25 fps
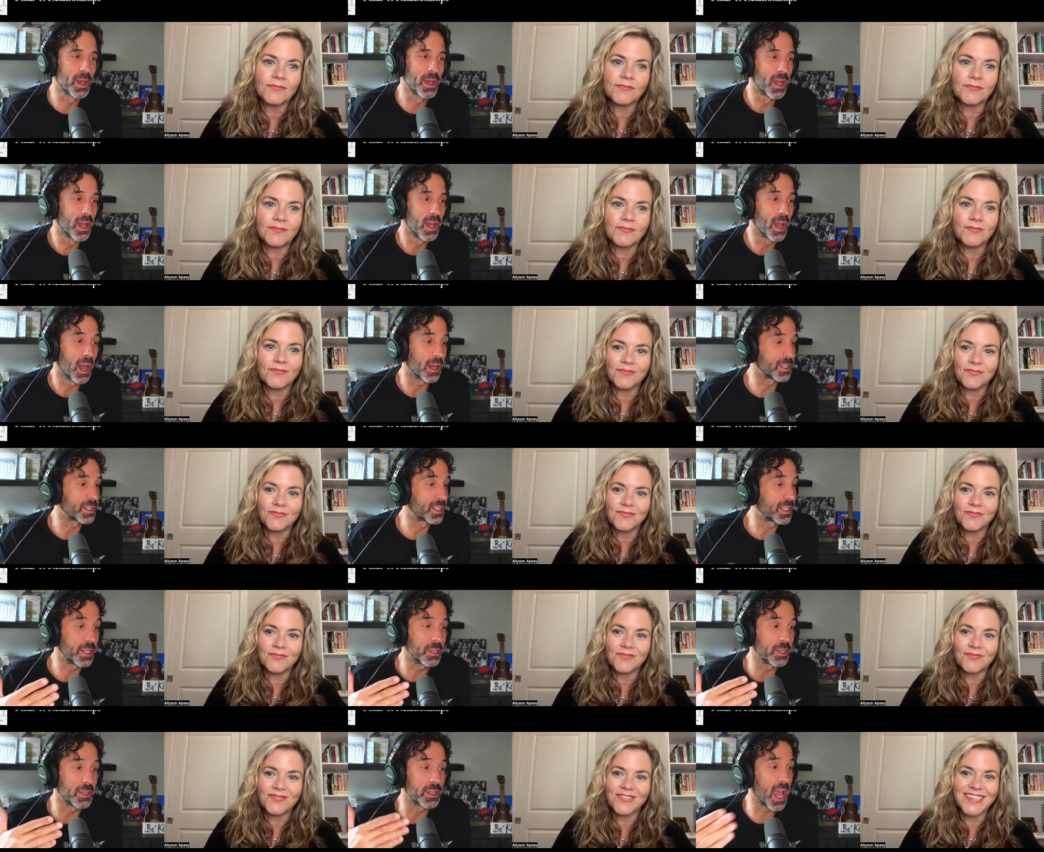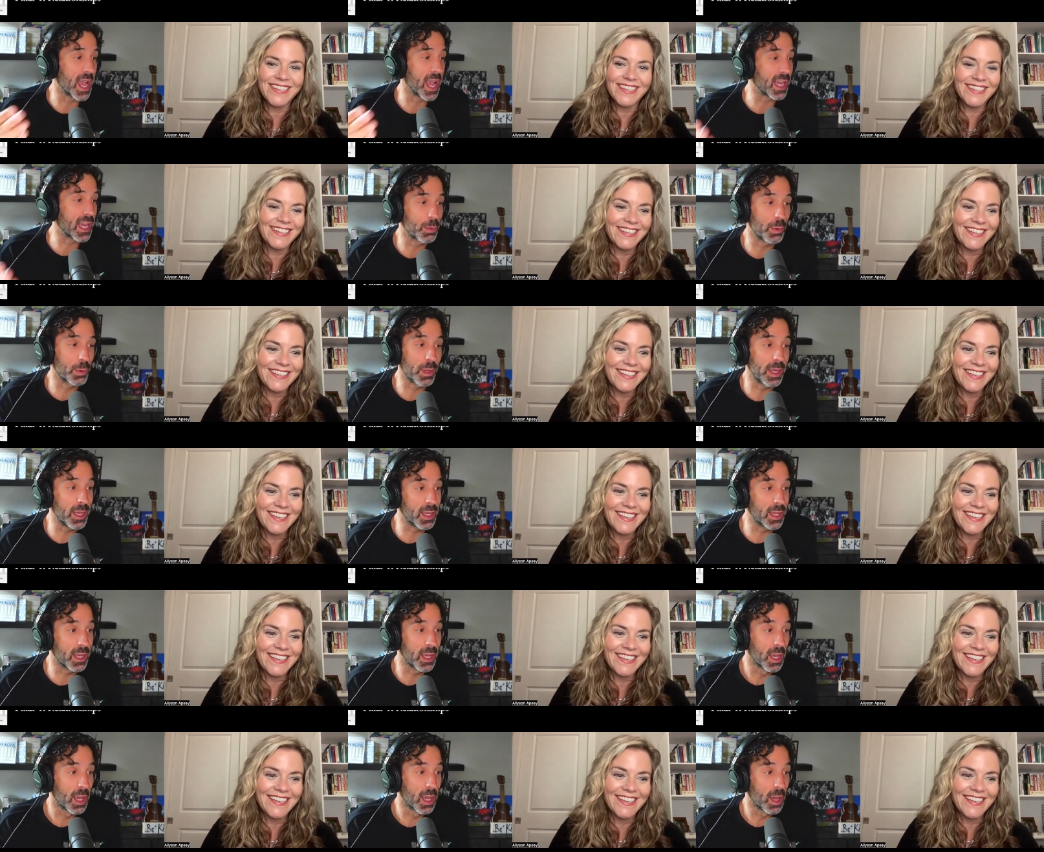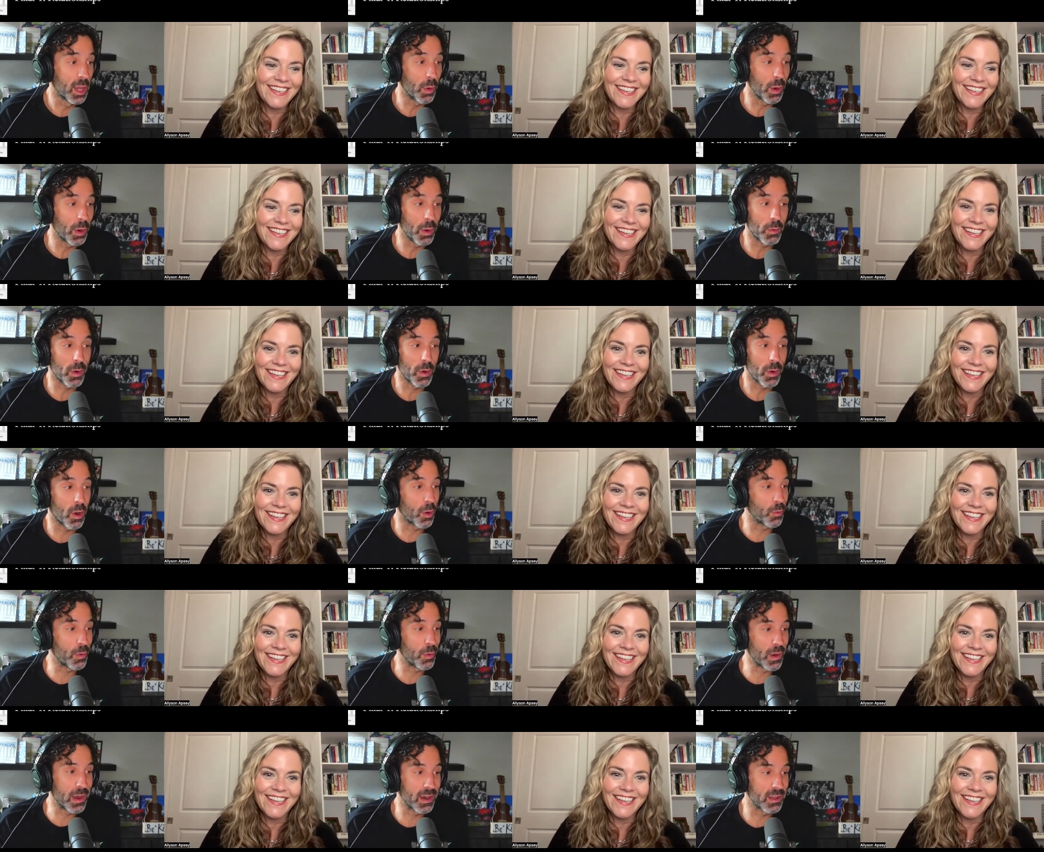Speaker 1: I'll see you next week when we're all
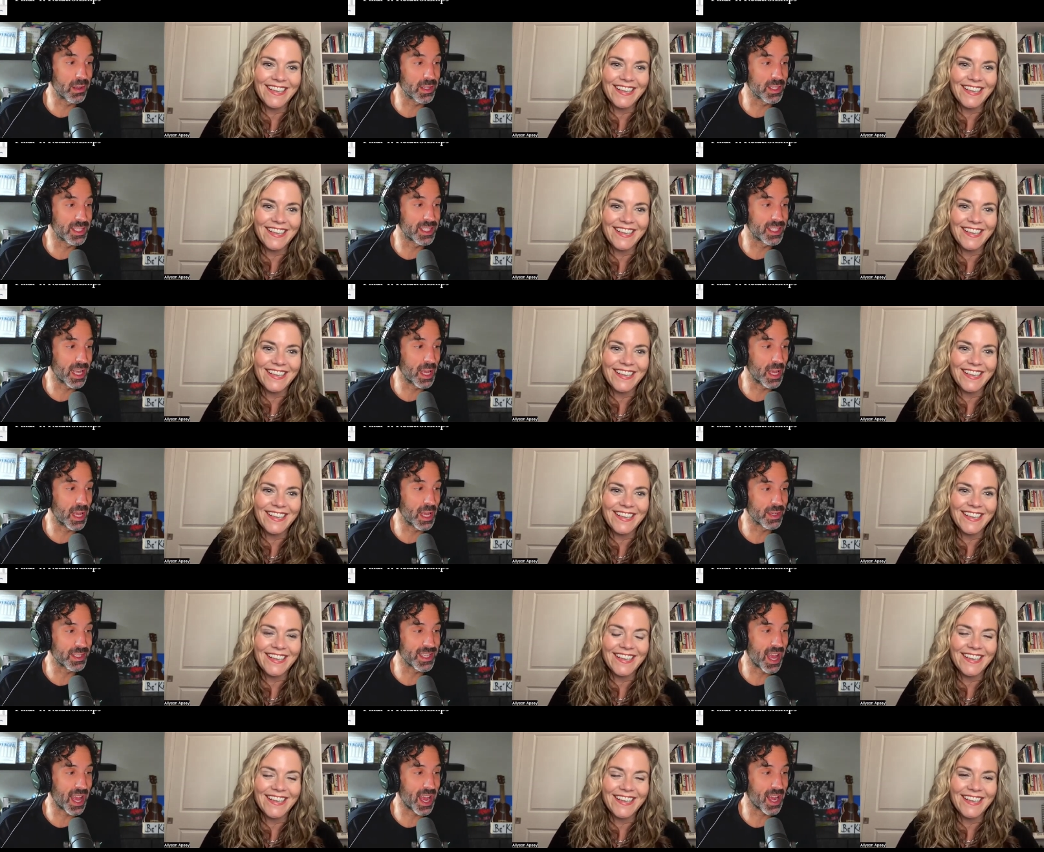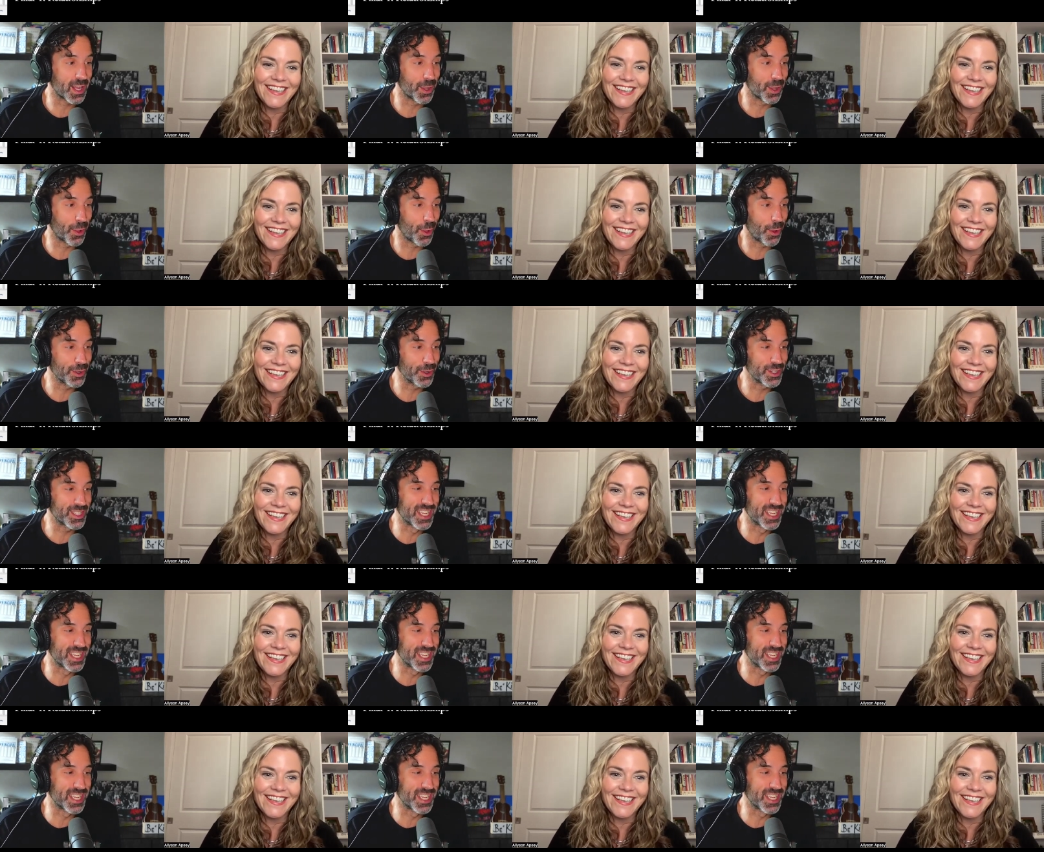wearing the same exact clothes.